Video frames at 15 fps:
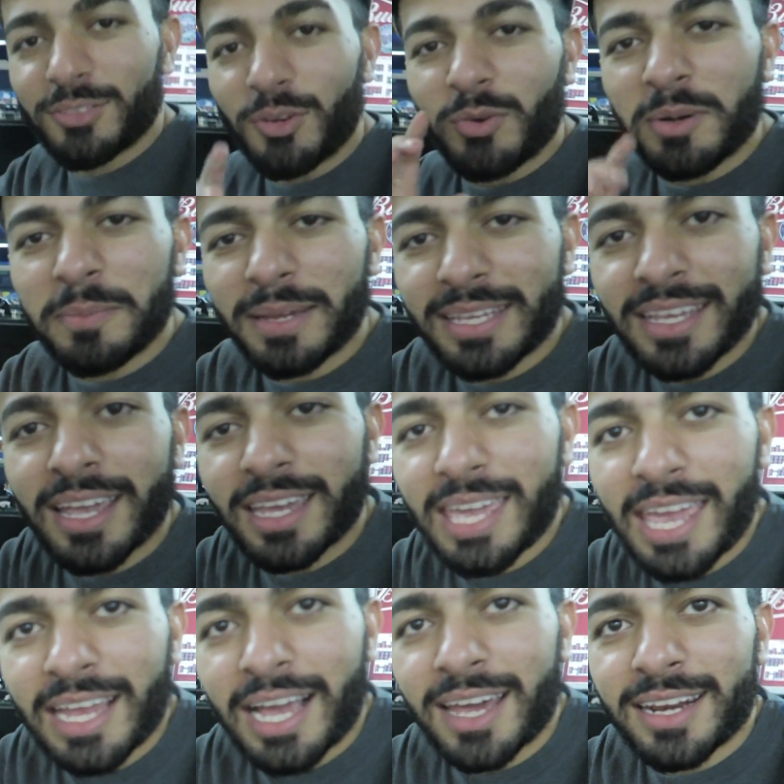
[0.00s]
So we're making
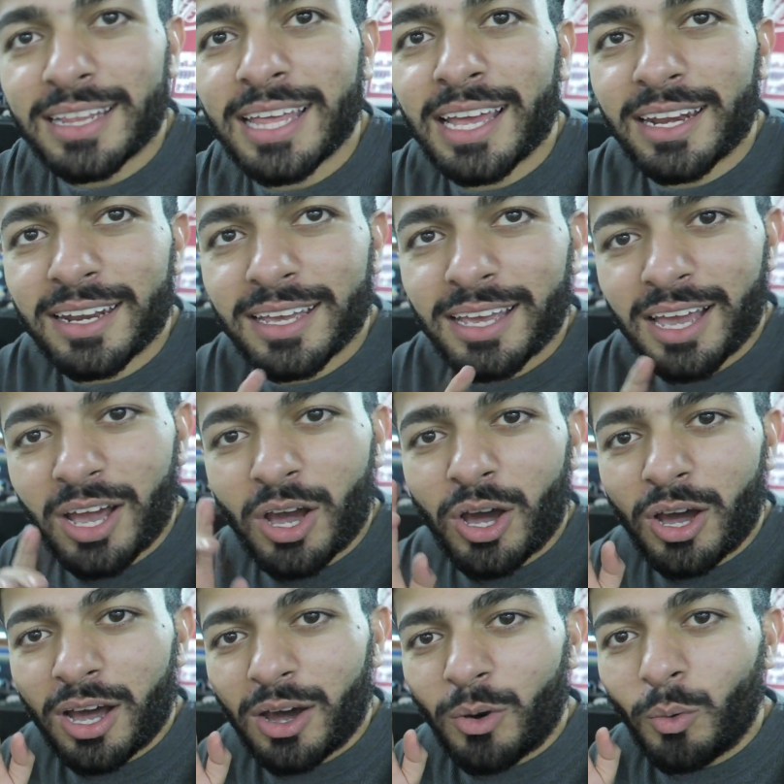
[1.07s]
a cake out of that.
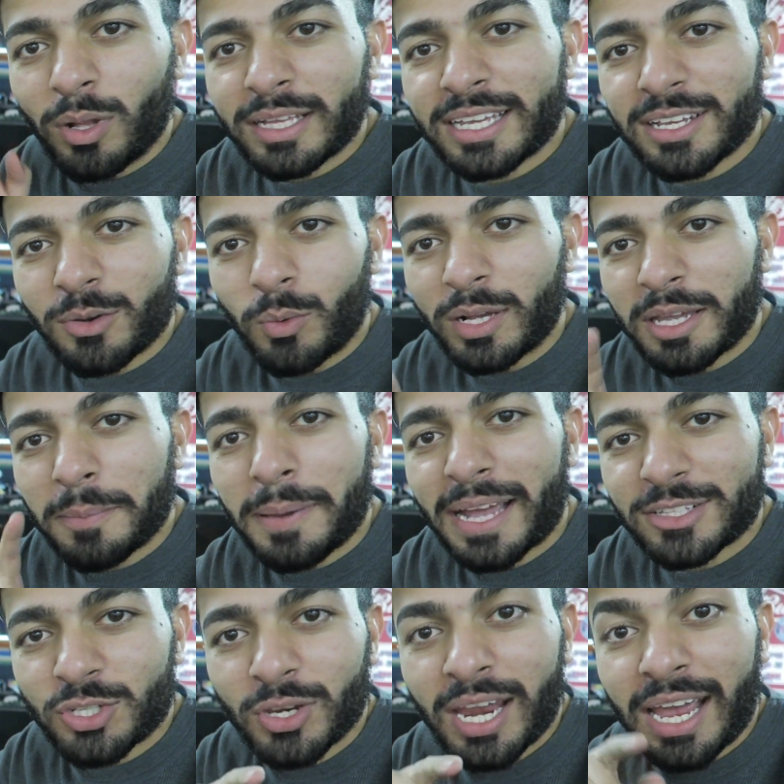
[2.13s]
What? We'll get we'll get
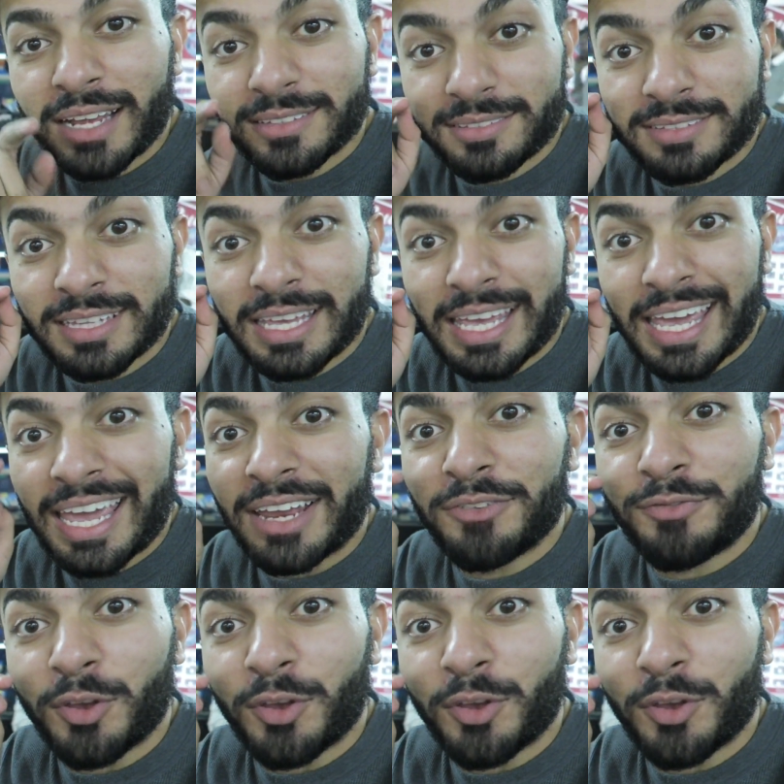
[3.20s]
back to you guys in